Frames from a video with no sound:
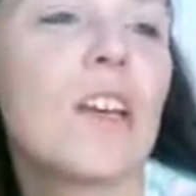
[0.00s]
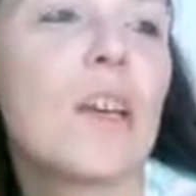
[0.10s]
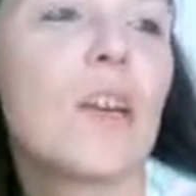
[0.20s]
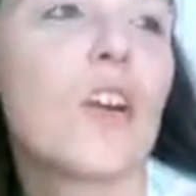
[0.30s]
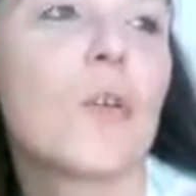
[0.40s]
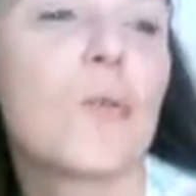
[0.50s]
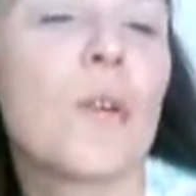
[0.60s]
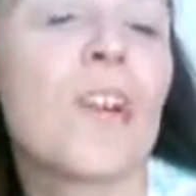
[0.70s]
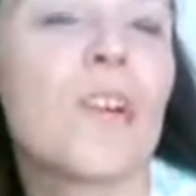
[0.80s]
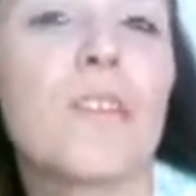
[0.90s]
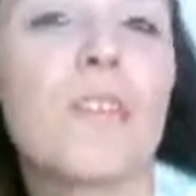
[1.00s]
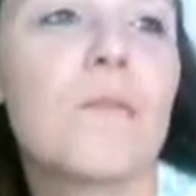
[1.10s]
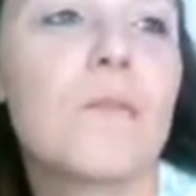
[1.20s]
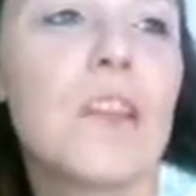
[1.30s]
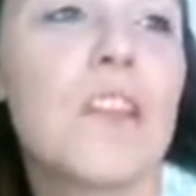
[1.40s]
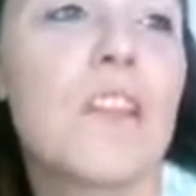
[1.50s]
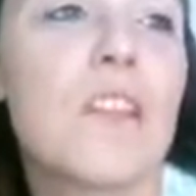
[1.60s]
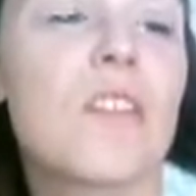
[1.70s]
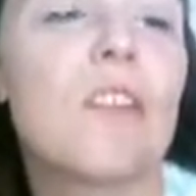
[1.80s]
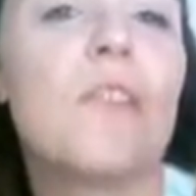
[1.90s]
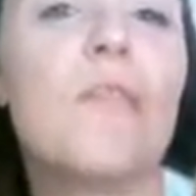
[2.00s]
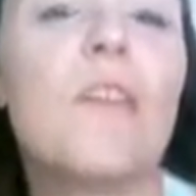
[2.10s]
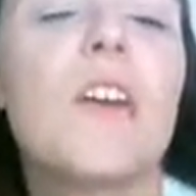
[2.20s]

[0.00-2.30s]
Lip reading: incorporate beads and stuff.